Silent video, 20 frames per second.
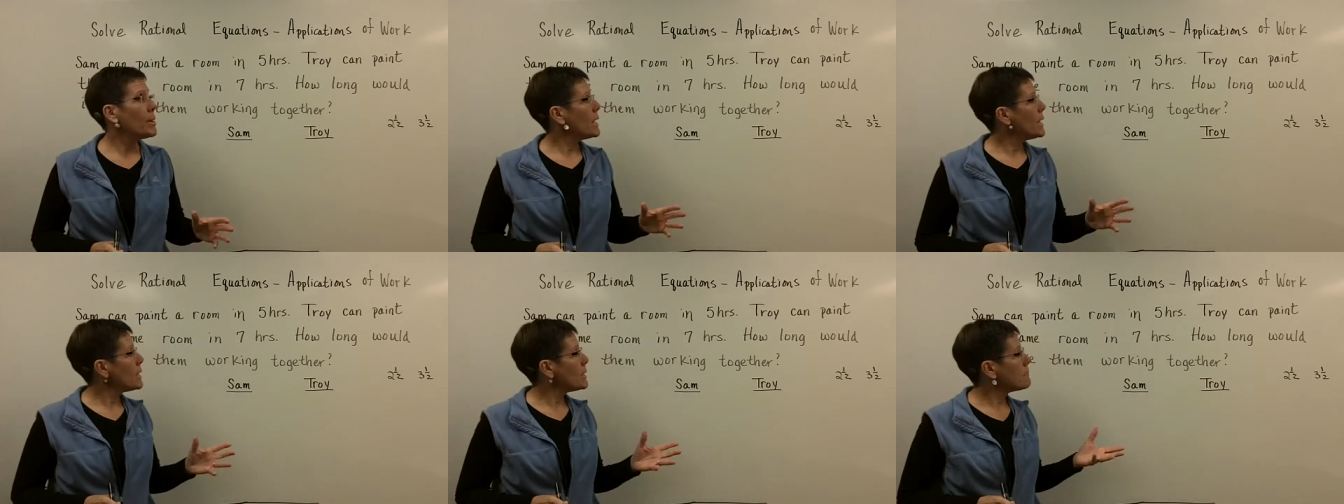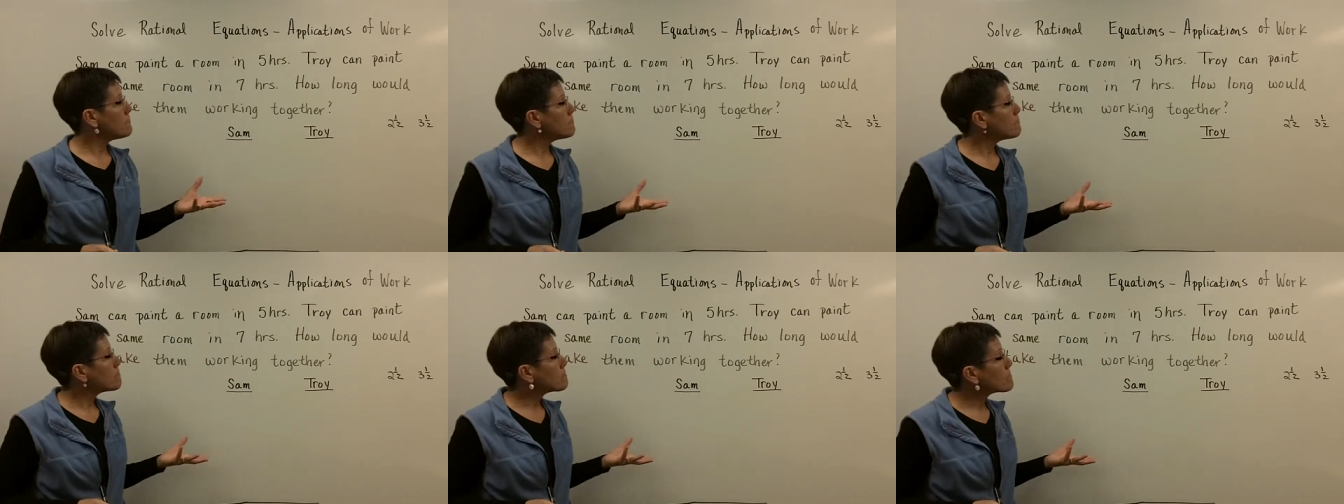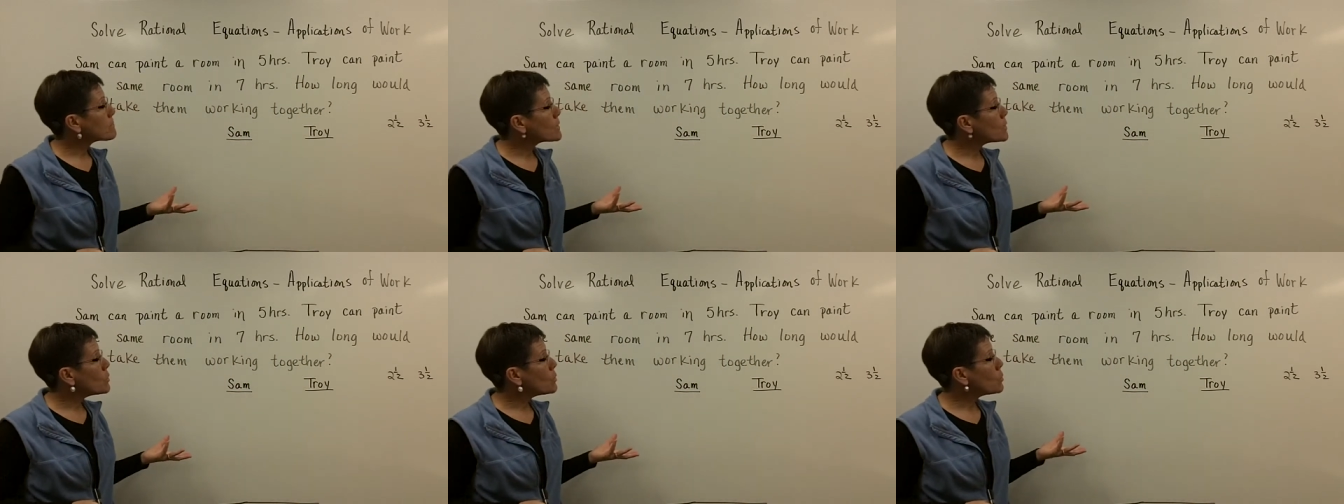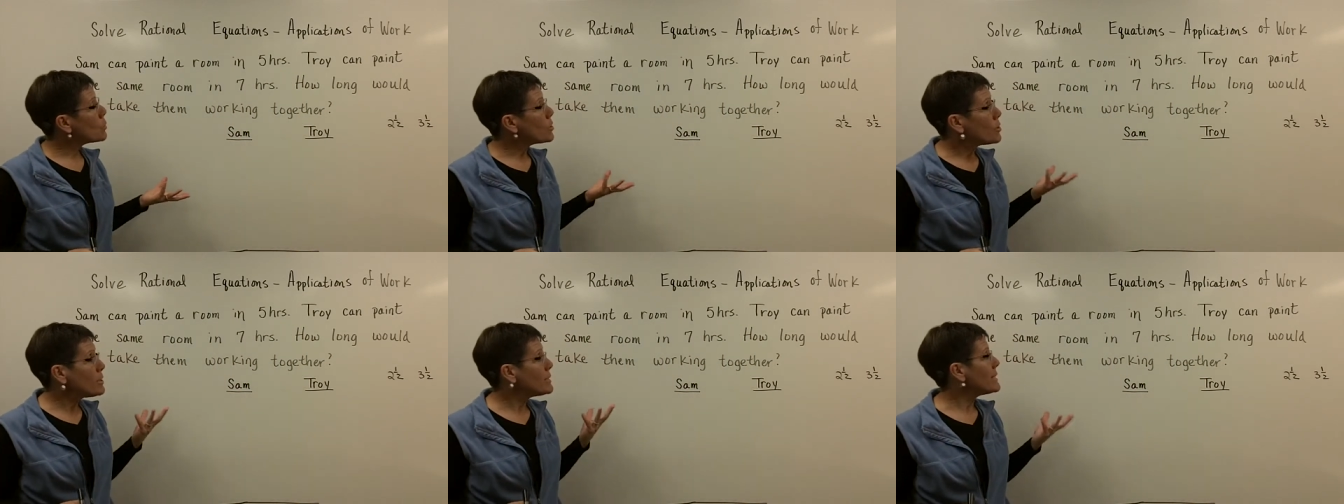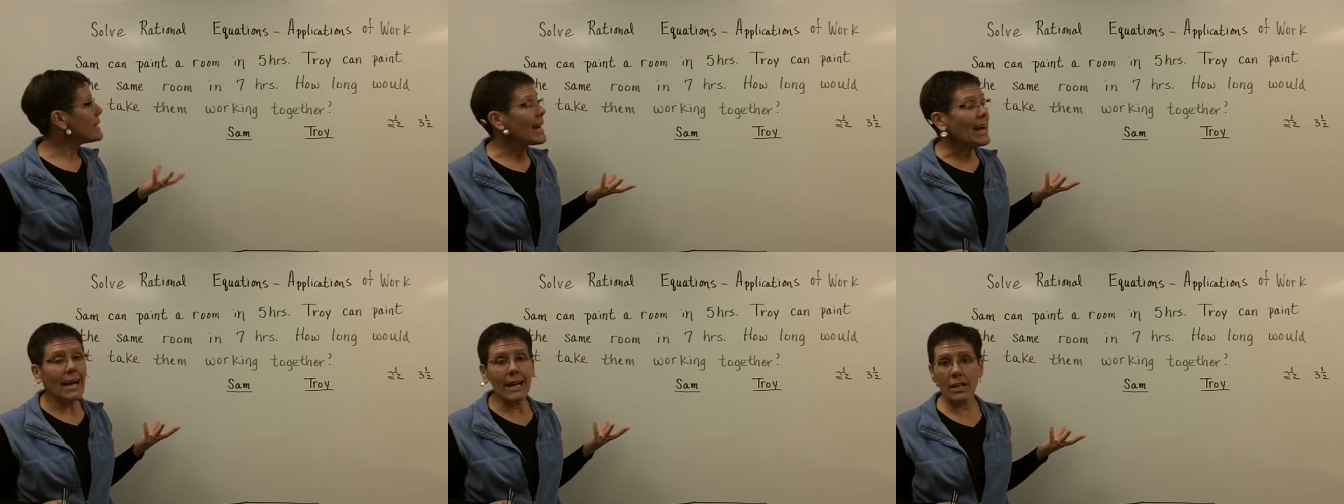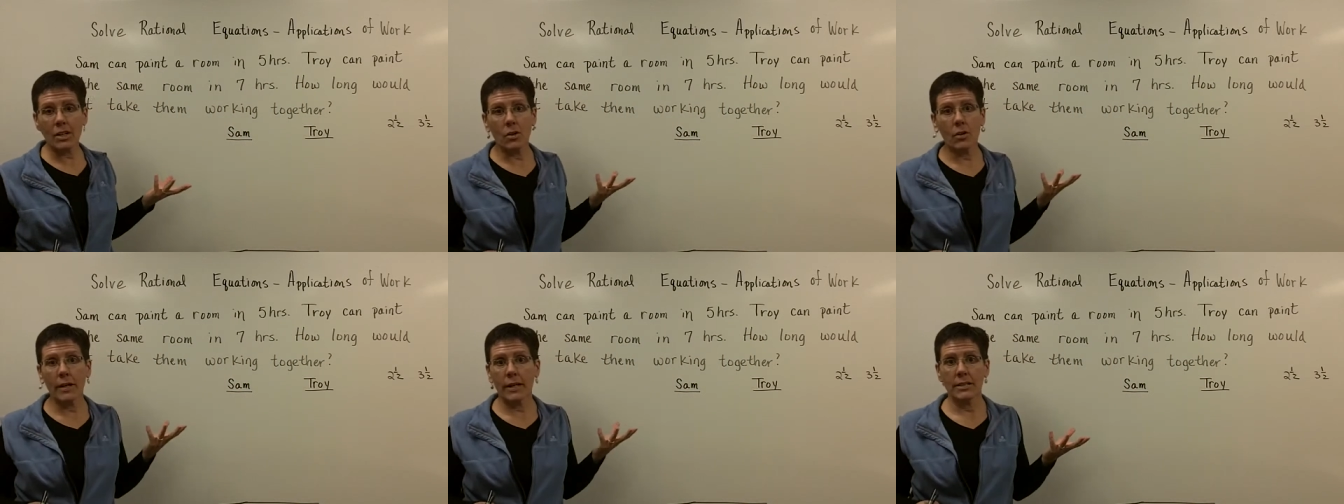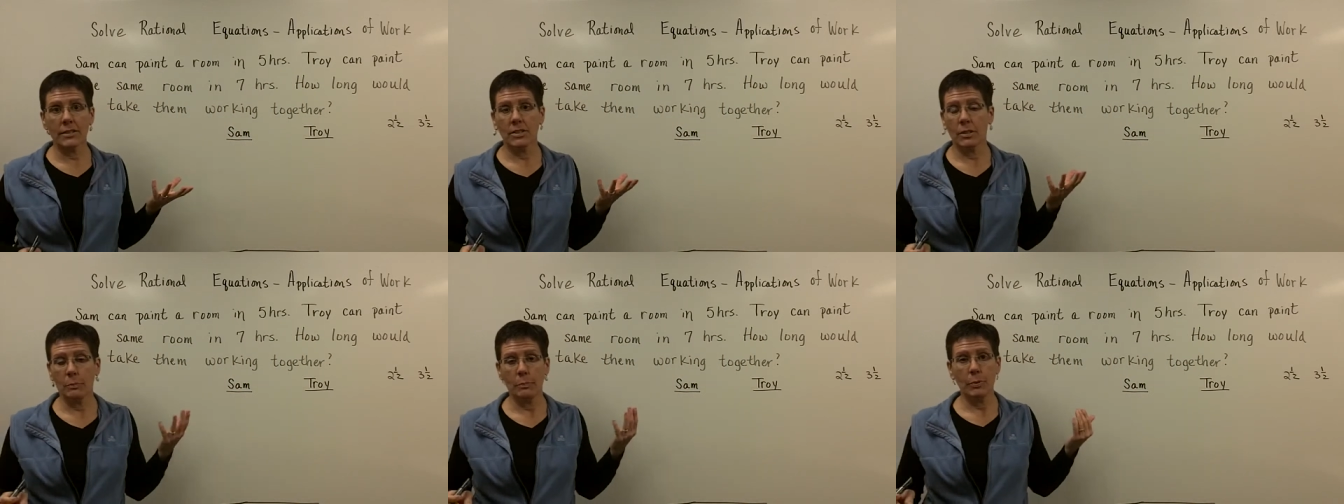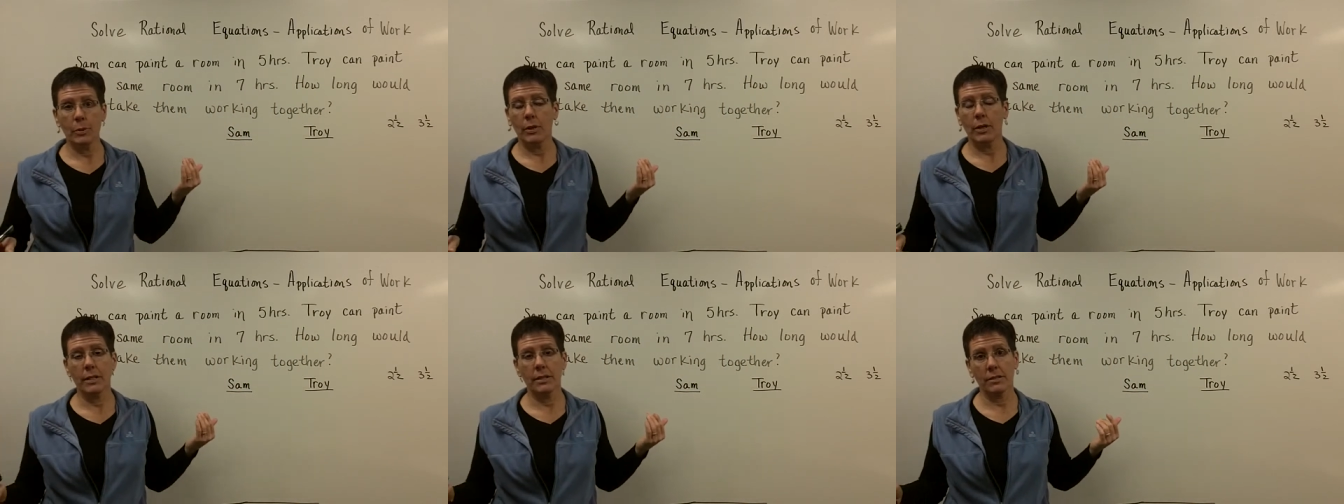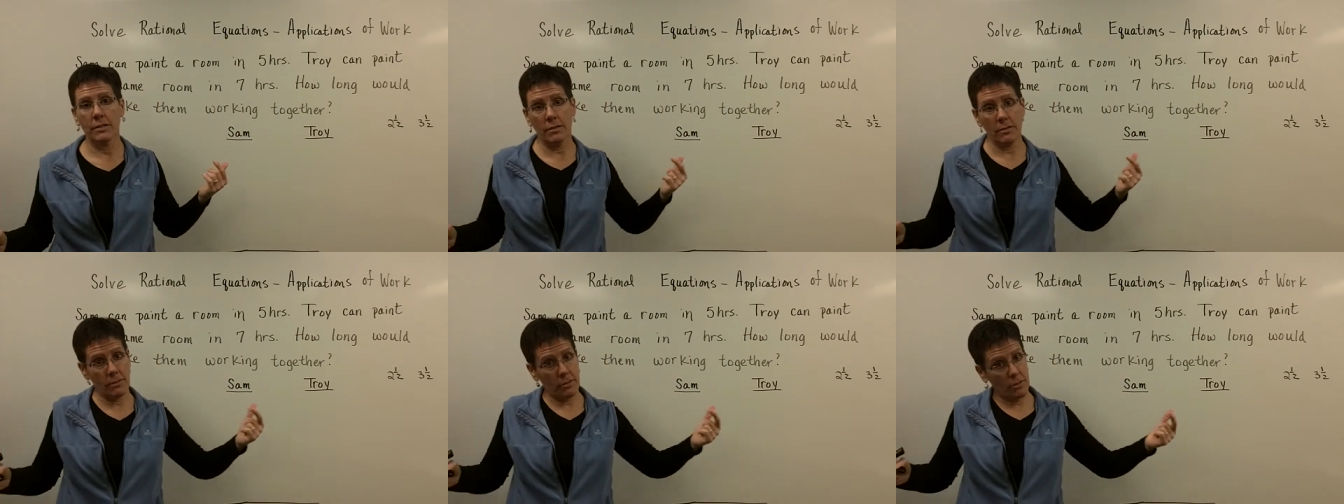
But we're not going to put